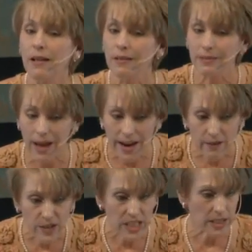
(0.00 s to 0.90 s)

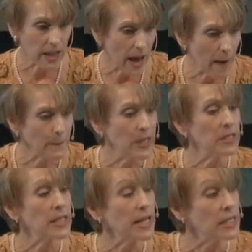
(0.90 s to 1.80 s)
life still
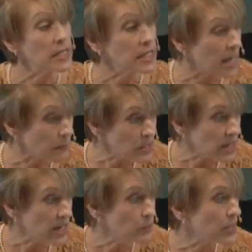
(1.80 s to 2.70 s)
happens, and
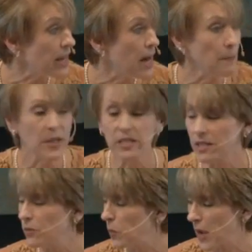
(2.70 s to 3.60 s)
sometimes it happens
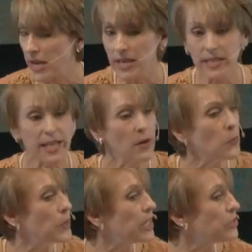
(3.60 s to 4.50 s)
in ways
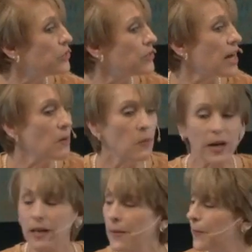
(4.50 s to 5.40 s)
that we do not
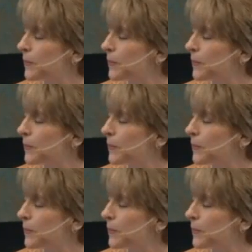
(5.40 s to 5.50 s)
what?